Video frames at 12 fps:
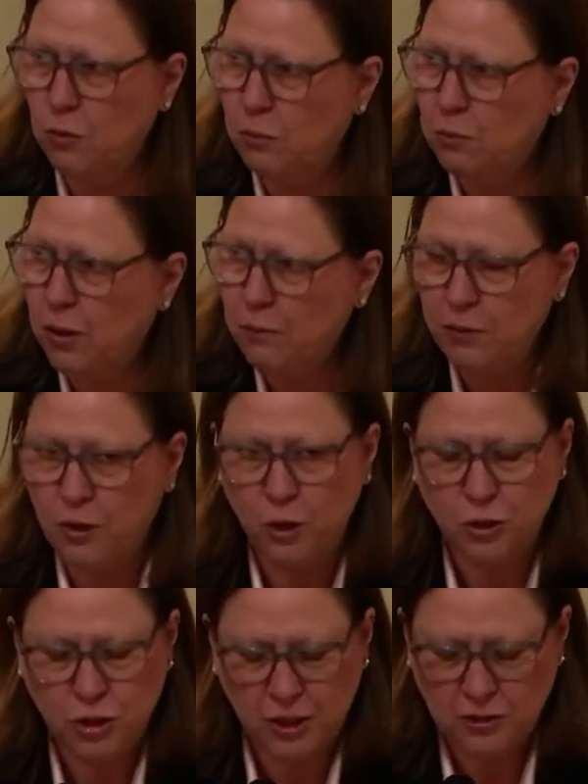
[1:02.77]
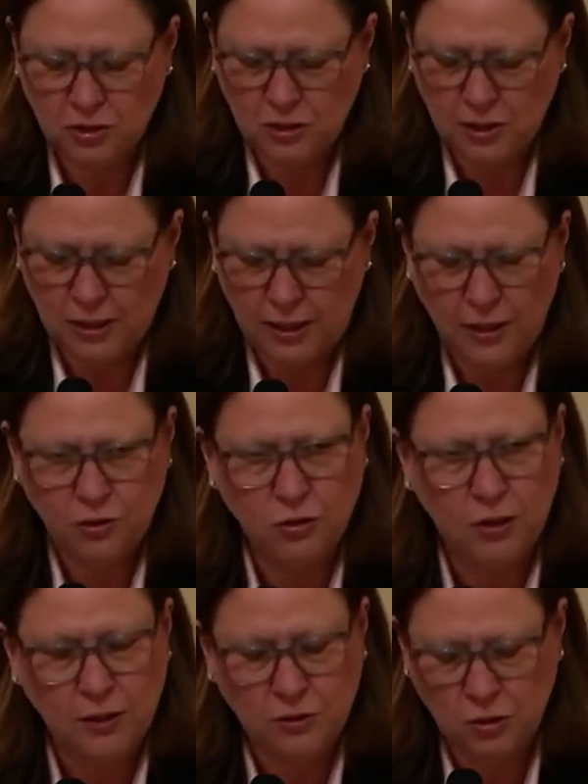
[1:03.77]
We're pumping our chests today
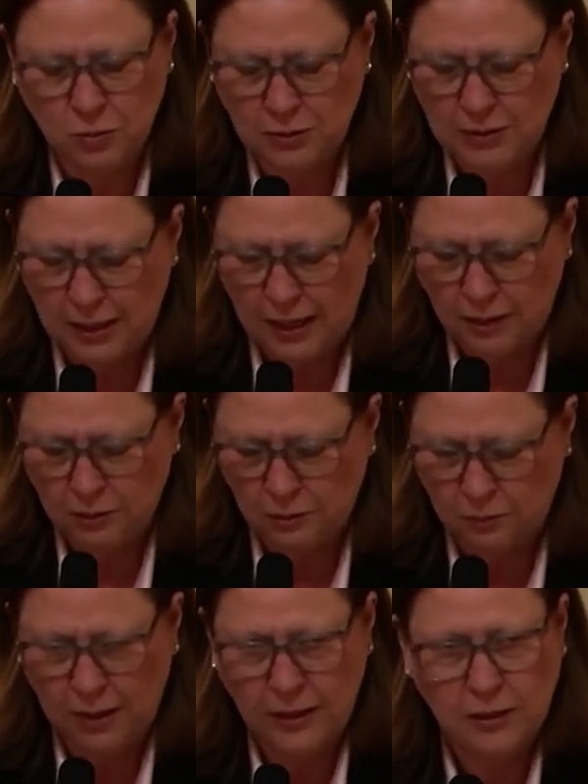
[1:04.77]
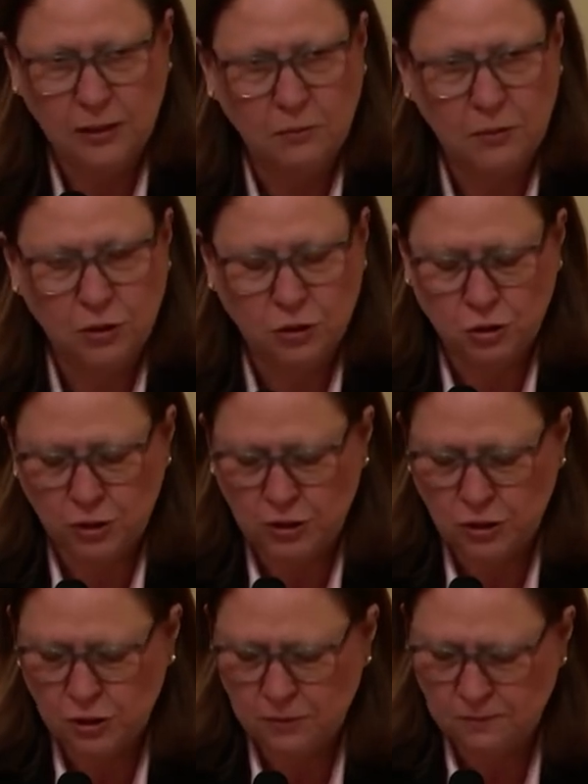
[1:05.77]
trying to attack the Biden
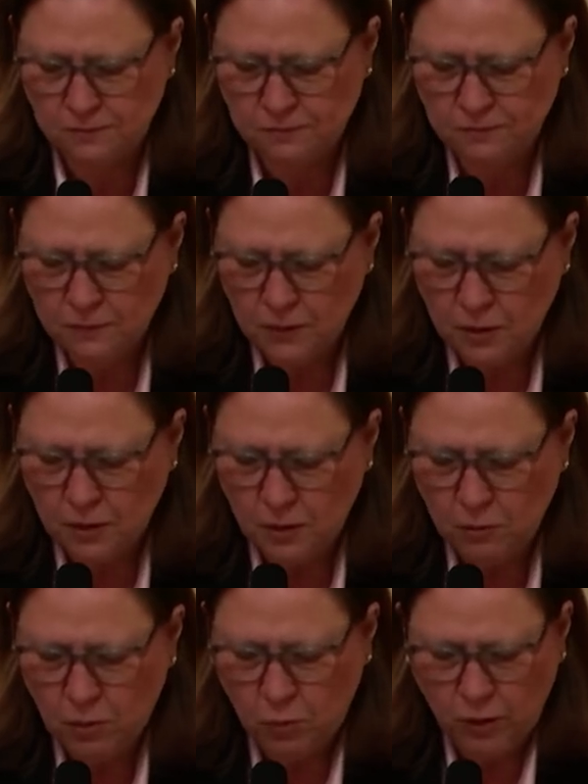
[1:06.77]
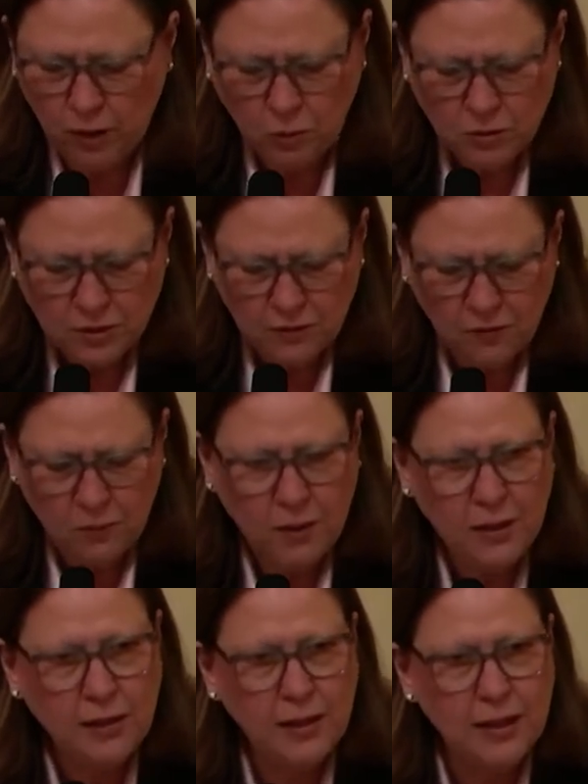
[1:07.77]
administration. But where was
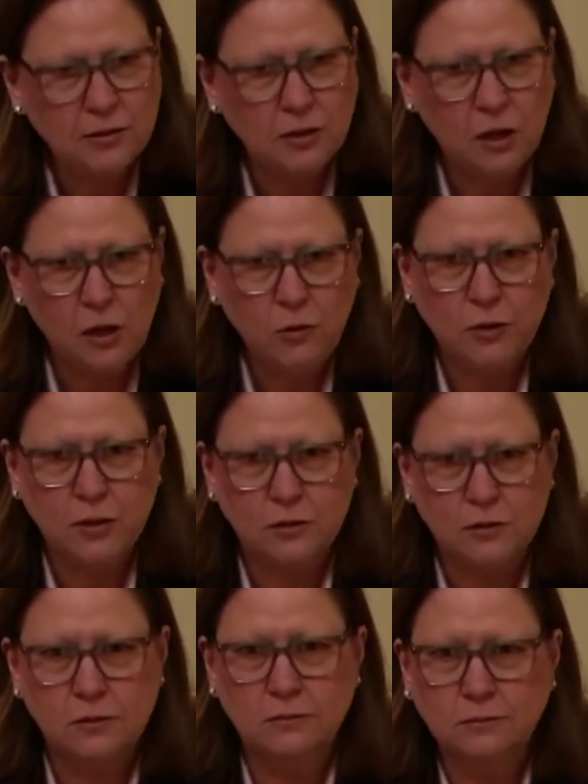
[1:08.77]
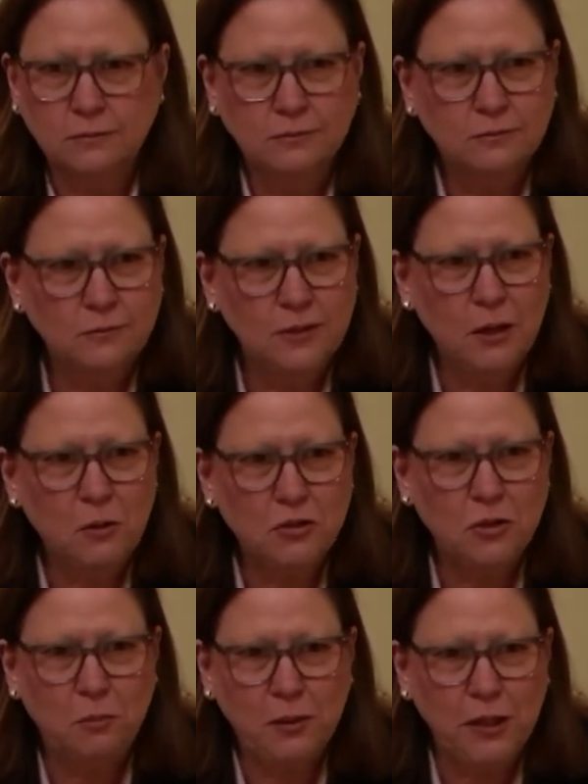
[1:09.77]
everybody last Congress when there
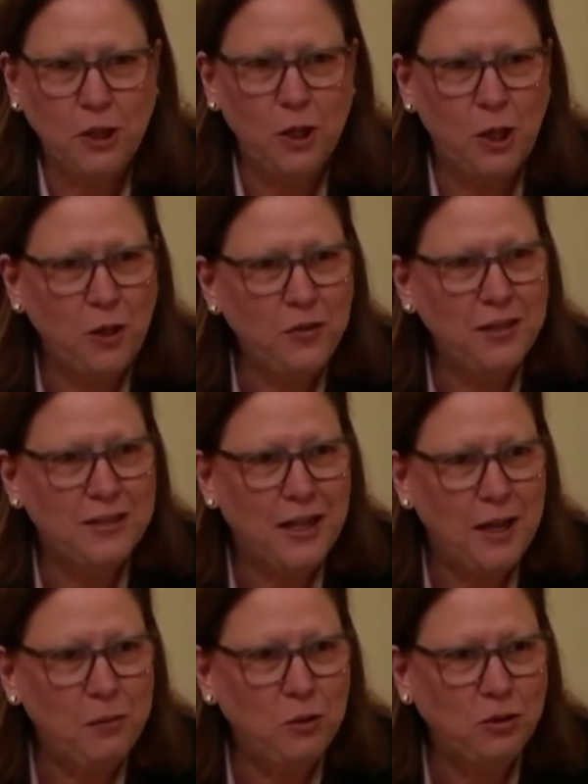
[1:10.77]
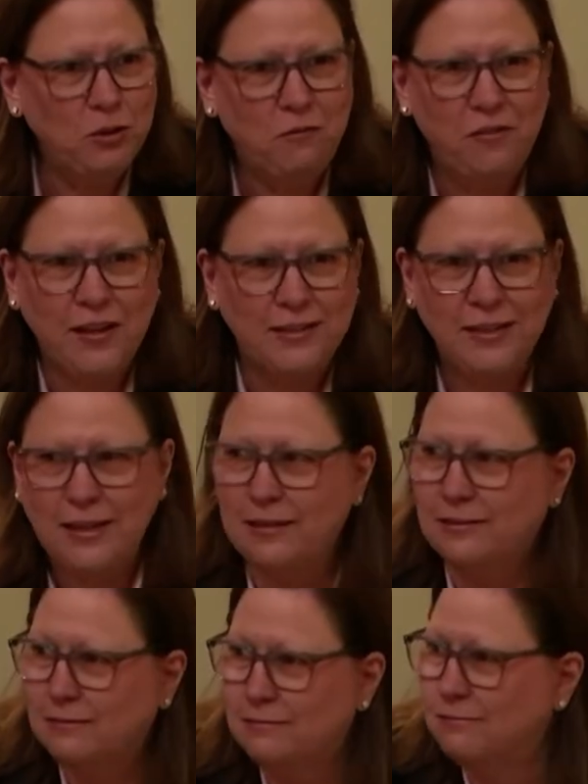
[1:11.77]
was a bill on the table to fix it?